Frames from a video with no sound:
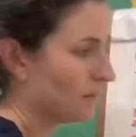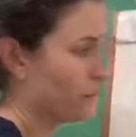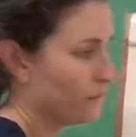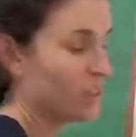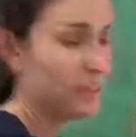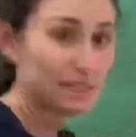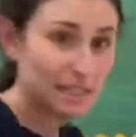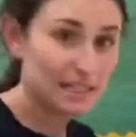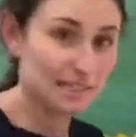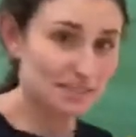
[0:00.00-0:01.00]

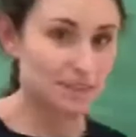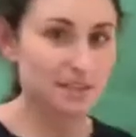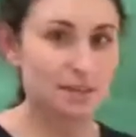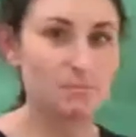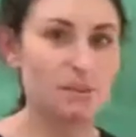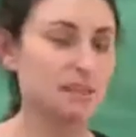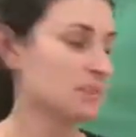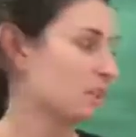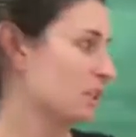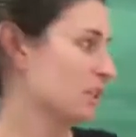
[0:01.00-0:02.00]
feelings can be
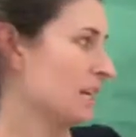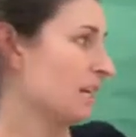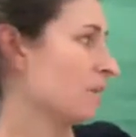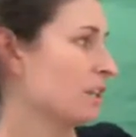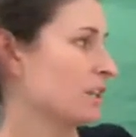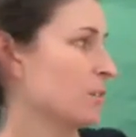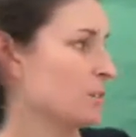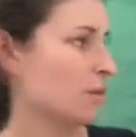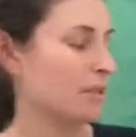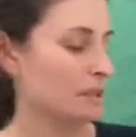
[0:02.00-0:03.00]
associated with the
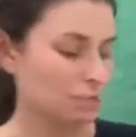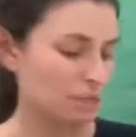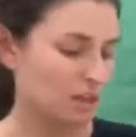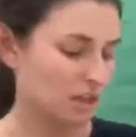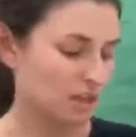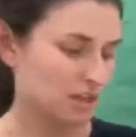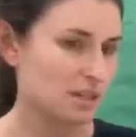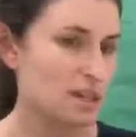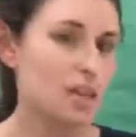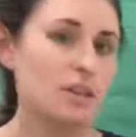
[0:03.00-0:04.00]
warm and cool colors.
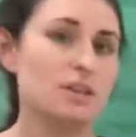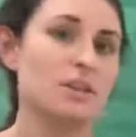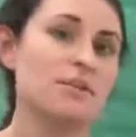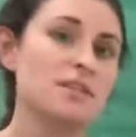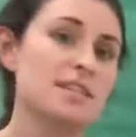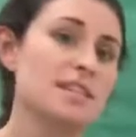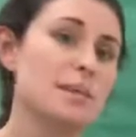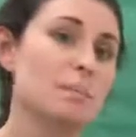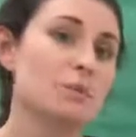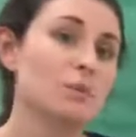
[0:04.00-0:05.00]
So if you see a
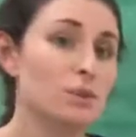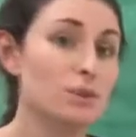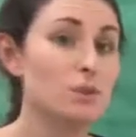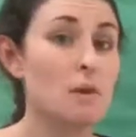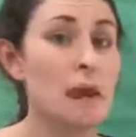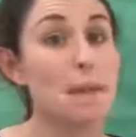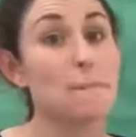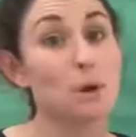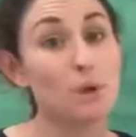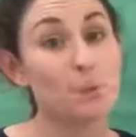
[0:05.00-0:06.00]
blue and
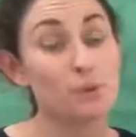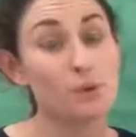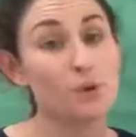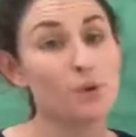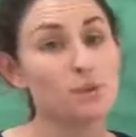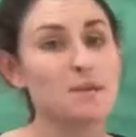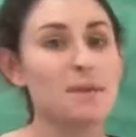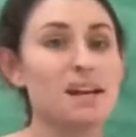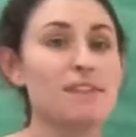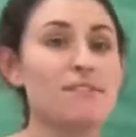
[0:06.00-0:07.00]
purple, you
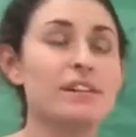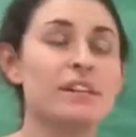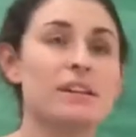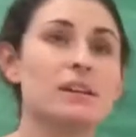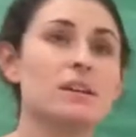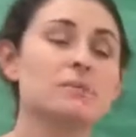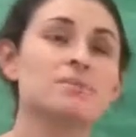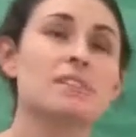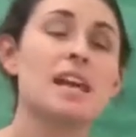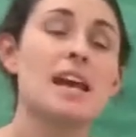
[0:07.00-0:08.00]
might feel
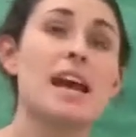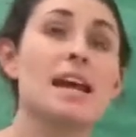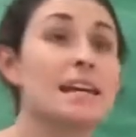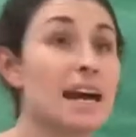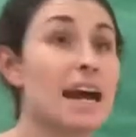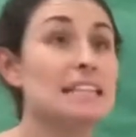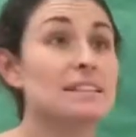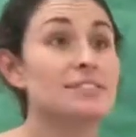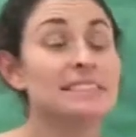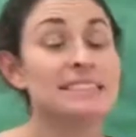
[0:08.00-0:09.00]
kind of
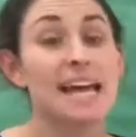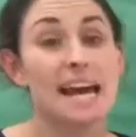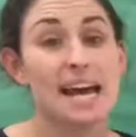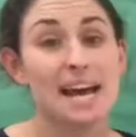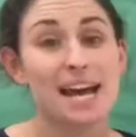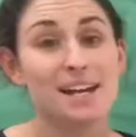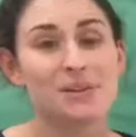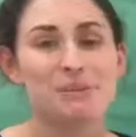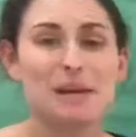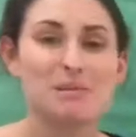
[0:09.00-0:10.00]
sad or
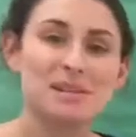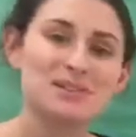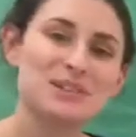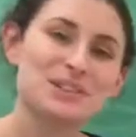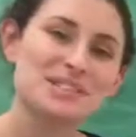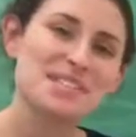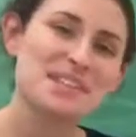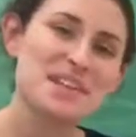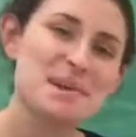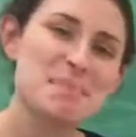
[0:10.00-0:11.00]
maybe a little
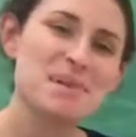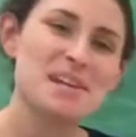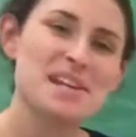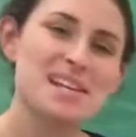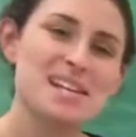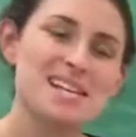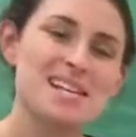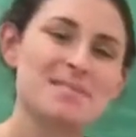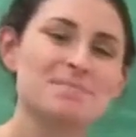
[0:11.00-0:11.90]
sleepy.